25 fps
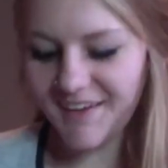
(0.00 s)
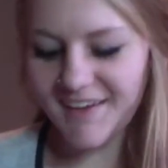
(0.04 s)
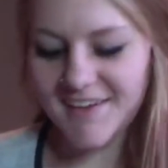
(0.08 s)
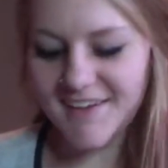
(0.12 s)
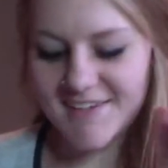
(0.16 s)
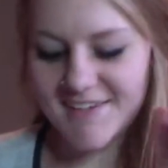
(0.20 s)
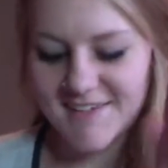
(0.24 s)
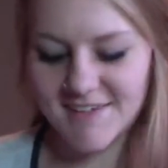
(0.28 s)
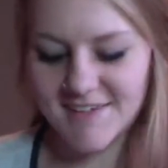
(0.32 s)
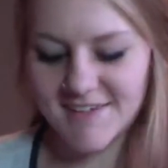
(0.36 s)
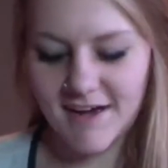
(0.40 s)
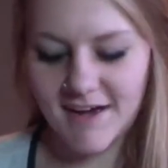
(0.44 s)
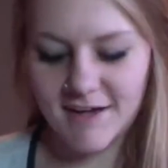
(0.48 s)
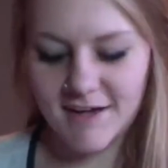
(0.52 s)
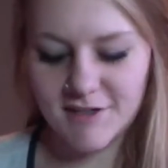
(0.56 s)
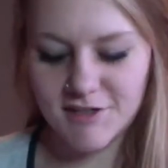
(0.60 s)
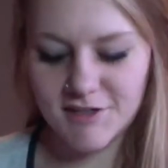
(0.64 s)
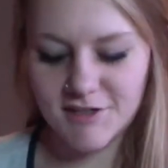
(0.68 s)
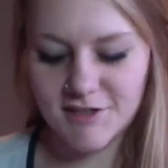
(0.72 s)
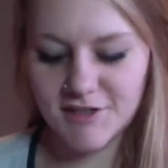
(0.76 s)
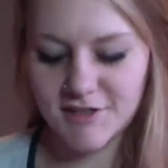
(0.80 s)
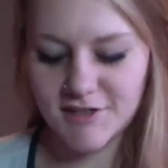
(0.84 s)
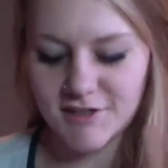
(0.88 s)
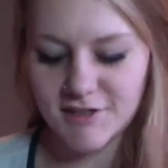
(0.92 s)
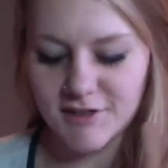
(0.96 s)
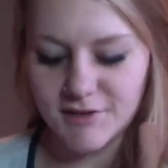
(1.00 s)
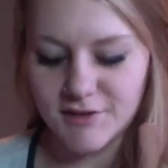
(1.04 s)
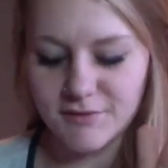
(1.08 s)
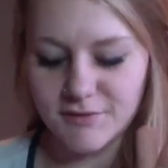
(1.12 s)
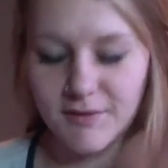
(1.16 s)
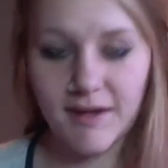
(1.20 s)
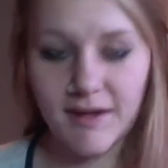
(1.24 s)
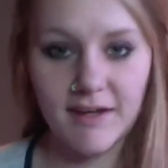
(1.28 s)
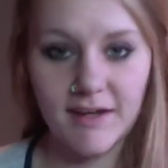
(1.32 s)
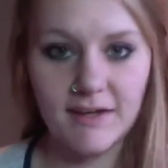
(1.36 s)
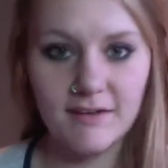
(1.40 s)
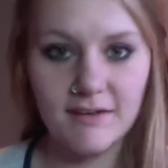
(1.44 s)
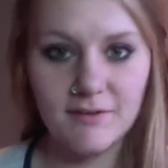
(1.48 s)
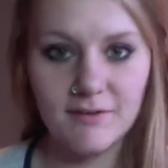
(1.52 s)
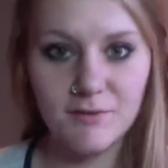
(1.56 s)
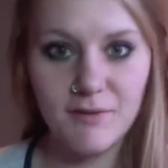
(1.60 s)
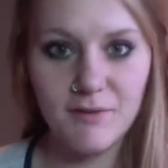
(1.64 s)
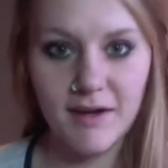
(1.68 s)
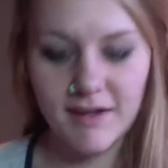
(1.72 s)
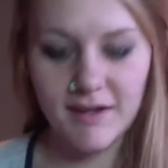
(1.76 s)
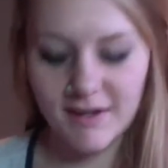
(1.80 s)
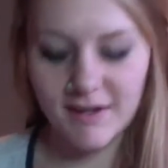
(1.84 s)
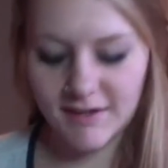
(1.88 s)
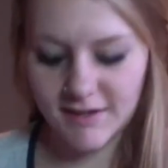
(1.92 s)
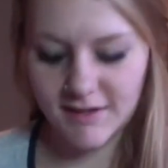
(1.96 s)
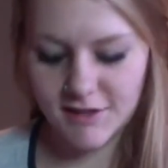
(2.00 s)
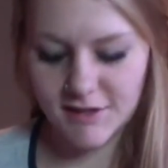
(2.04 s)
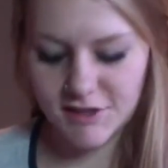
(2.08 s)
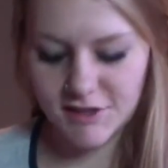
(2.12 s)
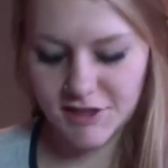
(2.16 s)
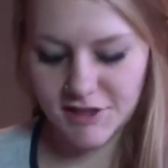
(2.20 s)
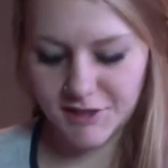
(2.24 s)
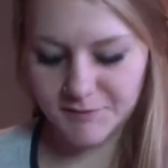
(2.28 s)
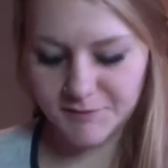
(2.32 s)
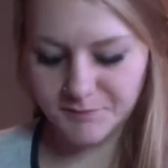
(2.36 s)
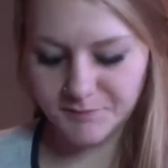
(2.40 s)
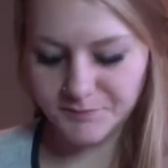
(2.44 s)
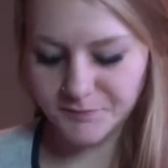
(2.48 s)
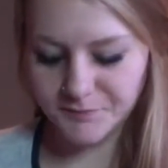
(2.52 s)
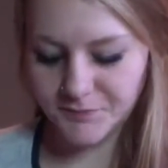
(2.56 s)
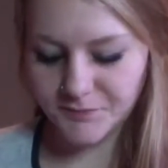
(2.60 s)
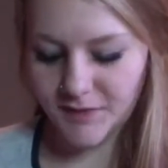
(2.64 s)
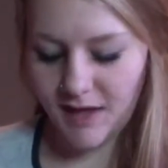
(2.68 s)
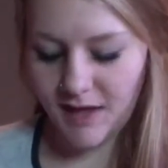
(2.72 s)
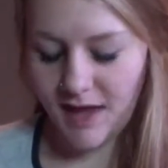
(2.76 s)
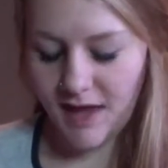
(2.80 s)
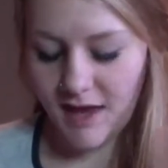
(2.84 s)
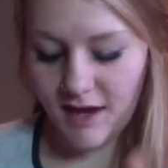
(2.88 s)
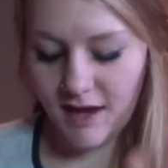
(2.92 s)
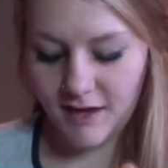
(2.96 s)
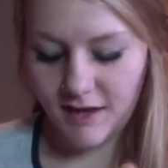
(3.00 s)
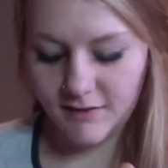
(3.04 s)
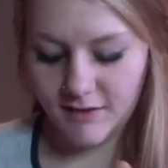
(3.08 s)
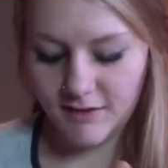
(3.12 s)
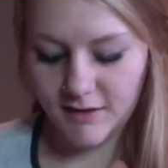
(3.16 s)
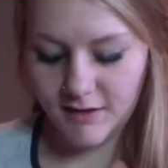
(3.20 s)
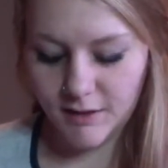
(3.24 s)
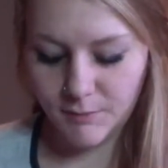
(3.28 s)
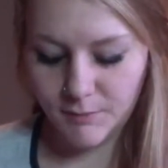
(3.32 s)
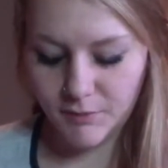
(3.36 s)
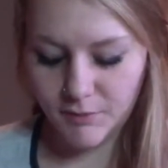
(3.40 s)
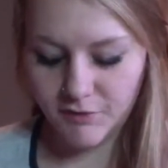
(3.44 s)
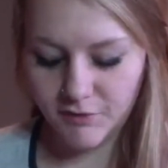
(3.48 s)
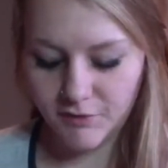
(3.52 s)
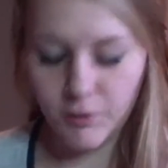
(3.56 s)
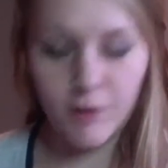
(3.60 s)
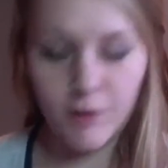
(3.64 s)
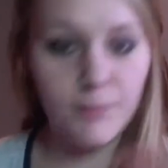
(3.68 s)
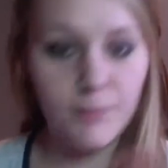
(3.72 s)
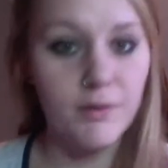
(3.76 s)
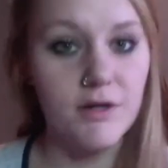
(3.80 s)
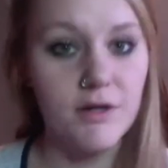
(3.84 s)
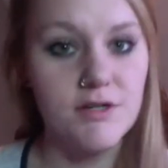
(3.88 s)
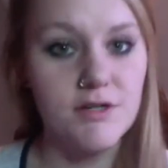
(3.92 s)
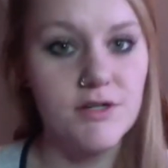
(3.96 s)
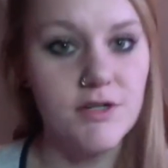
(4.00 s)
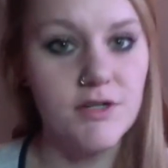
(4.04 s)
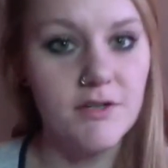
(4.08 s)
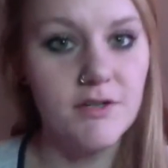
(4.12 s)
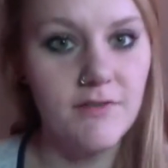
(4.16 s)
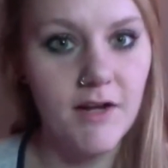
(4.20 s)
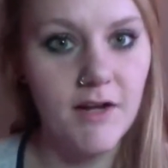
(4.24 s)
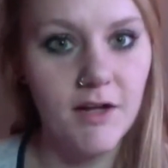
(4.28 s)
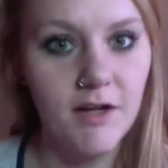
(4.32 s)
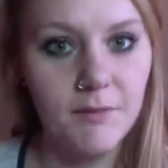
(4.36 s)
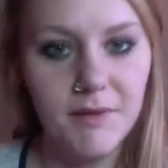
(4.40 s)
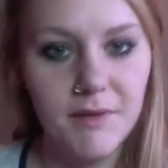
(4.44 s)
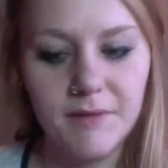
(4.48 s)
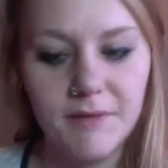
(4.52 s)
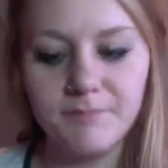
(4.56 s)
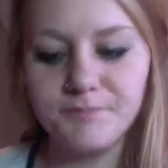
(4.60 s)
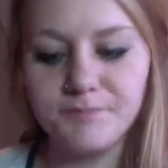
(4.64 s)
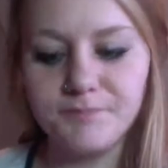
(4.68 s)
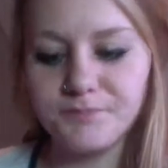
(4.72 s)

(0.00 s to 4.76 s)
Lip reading: / recognition, and then number 4, personal development.